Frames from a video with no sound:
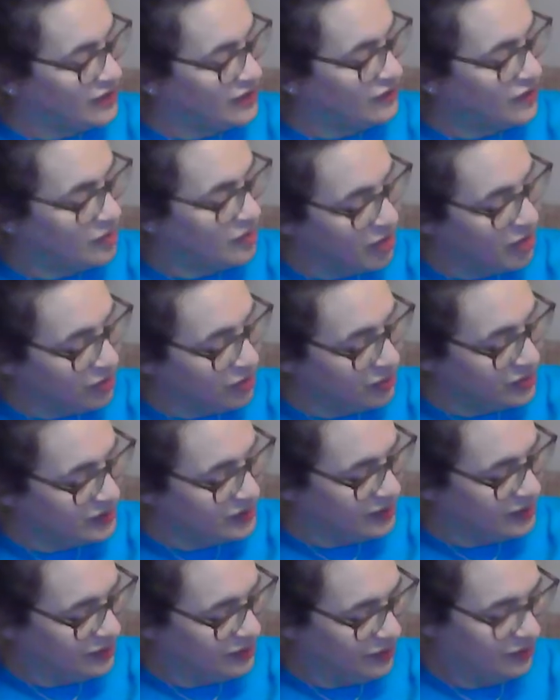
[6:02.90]
of the
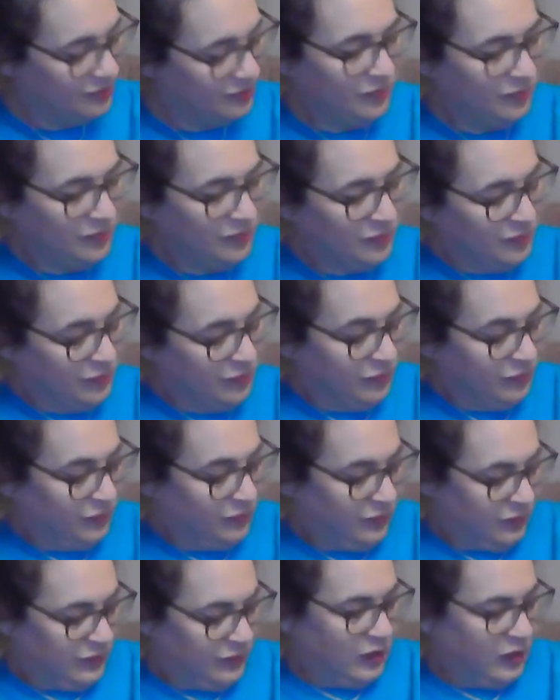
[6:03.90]
mountain.
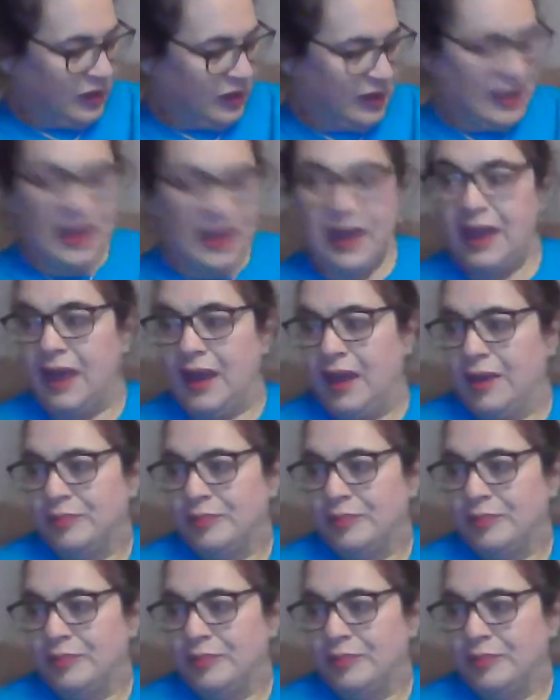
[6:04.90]
Okay.